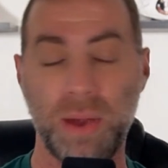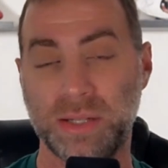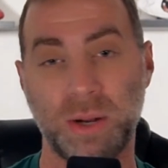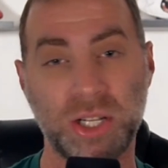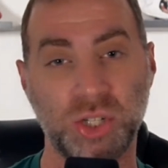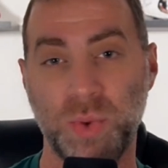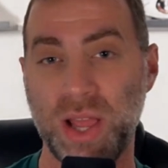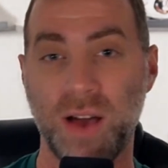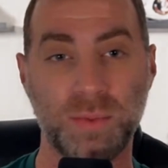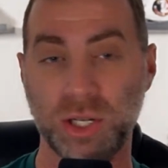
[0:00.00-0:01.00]
As much as
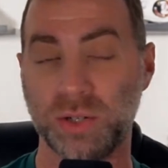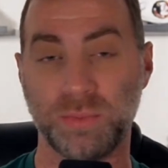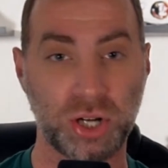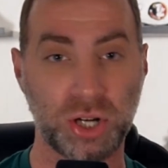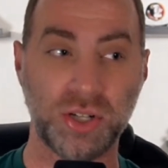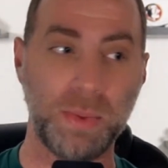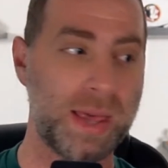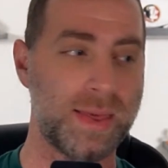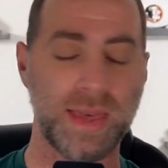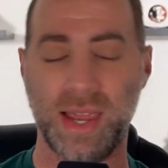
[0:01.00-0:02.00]
we love Brashard
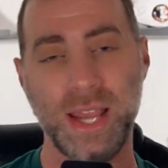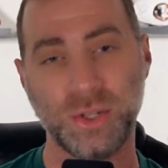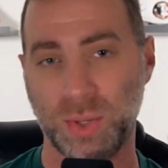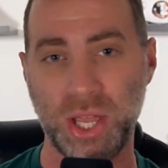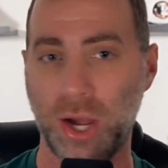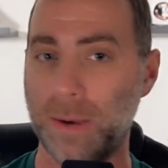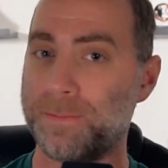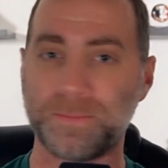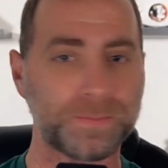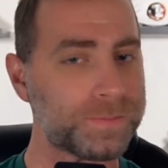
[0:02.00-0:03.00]
Smith and think he's really
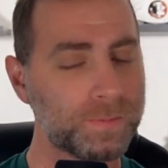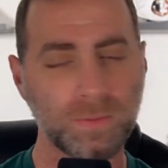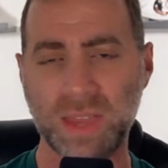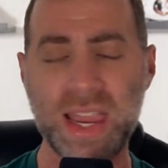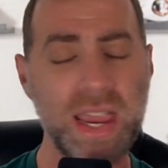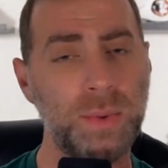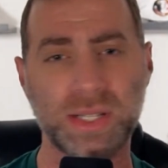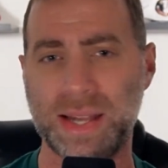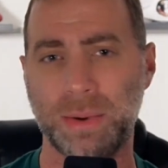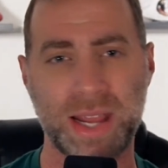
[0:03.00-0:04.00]
good, he
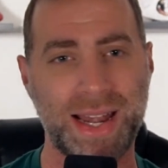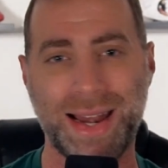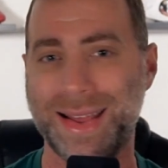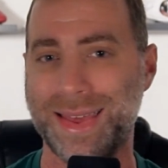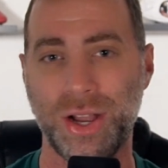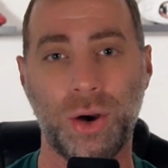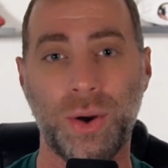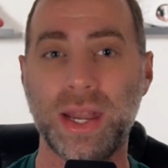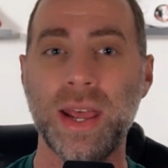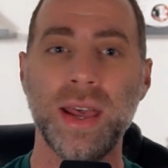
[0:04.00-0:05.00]
wasn't able to get anything
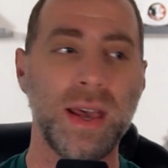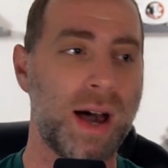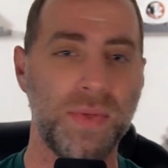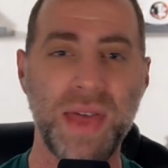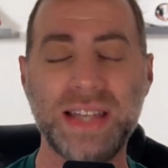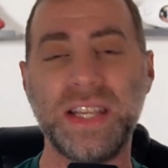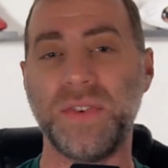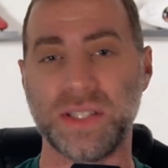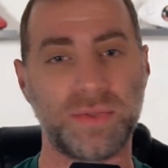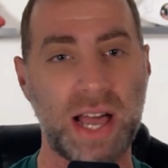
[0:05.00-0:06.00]
going. That
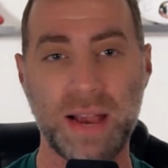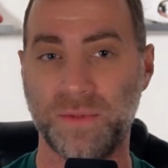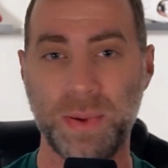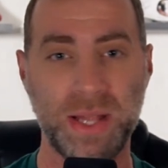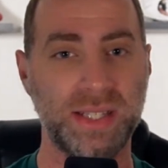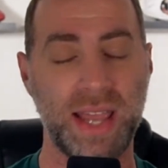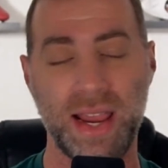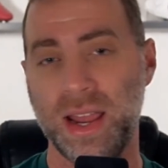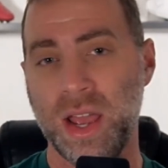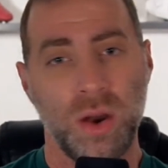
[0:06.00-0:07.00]
defensive line for Penn
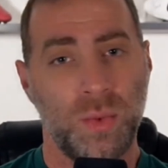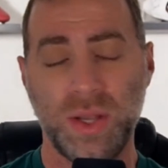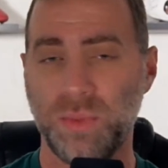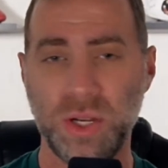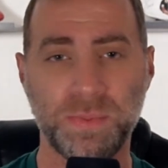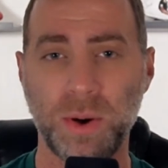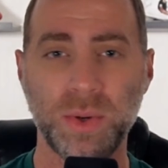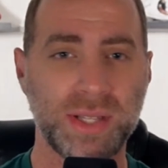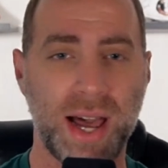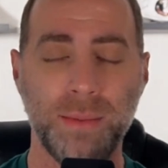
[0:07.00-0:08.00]
State, we
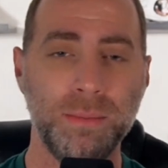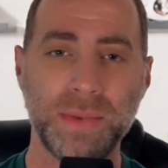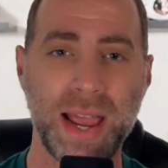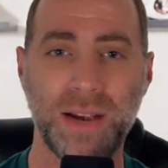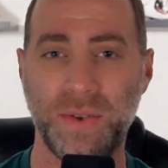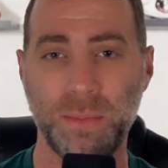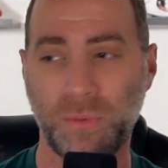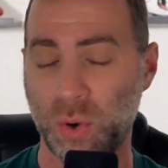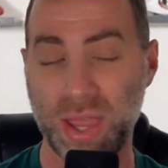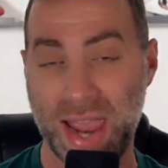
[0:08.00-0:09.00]
spoke with Tom Hannafin
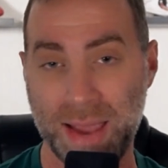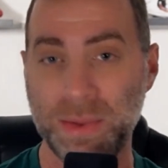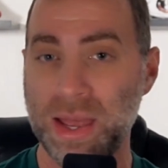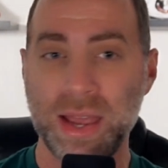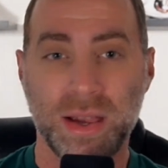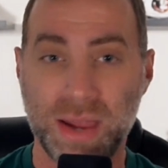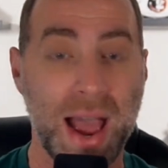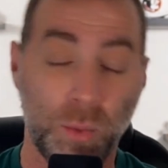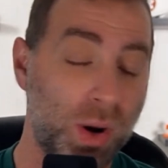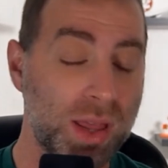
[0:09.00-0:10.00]
before the game.
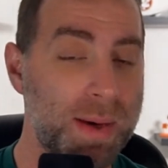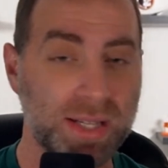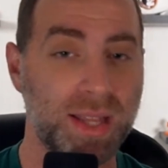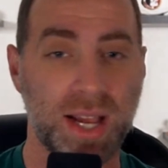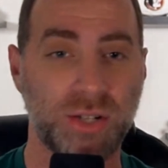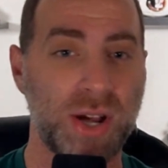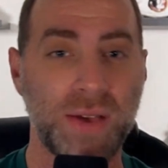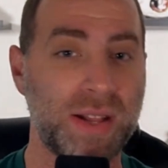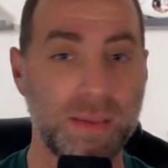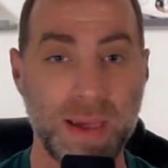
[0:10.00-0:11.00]
Yeah, one of the best in the
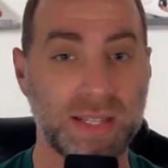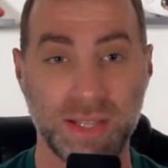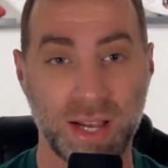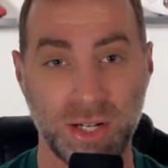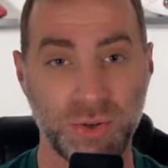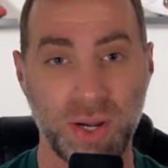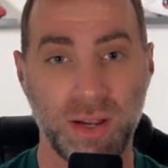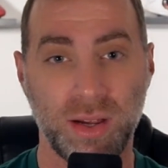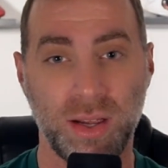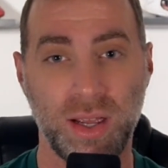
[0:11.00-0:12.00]
country, if not the best in the
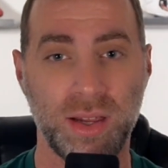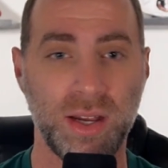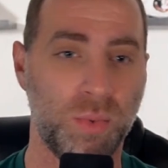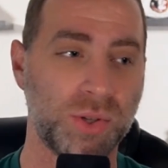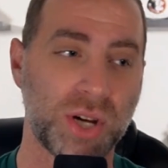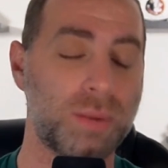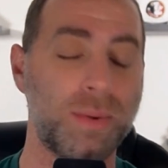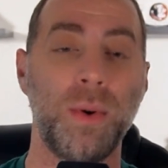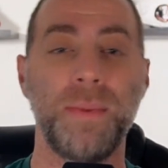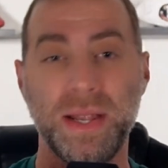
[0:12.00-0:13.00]
country. We'll talk
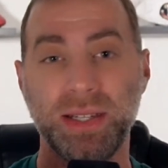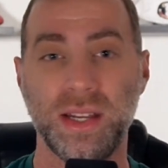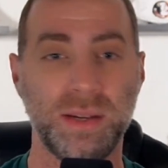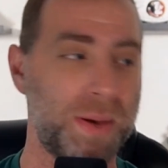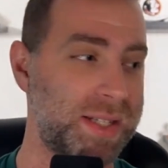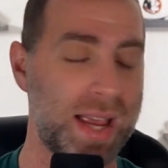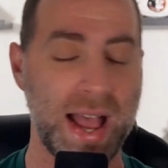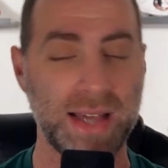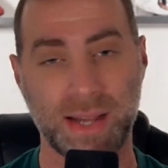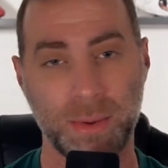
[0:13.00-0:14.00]
about what Penn
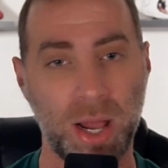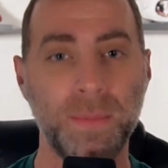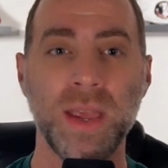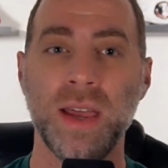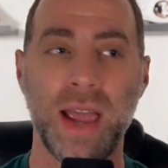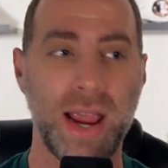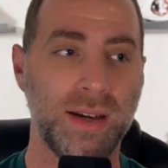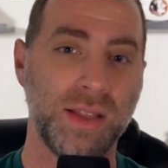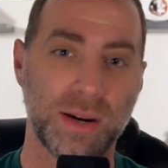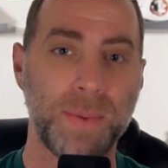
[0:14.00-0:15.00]
State has coming up
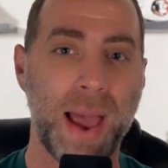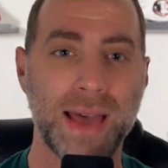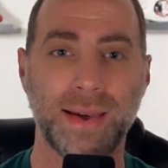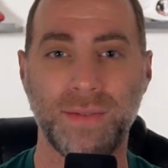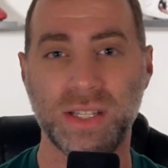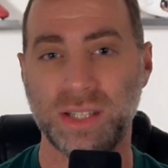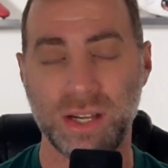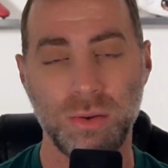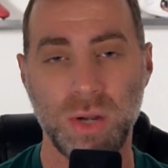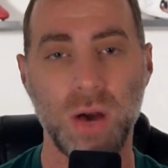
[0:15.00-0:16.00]
and their path.
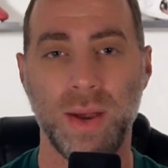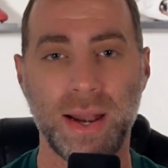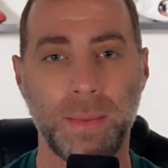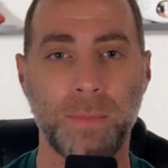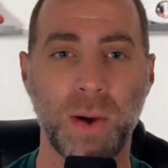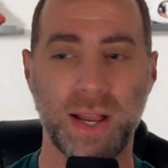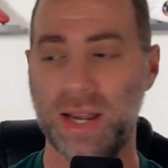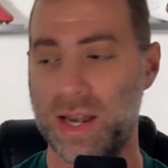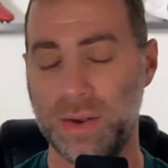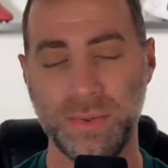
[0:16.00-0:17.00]
Obviously, you know it. I'm not
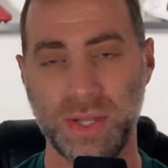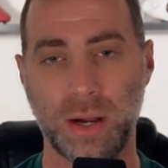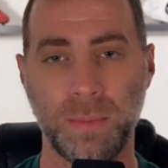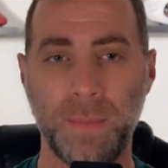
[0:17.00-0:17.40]
breaking any news there.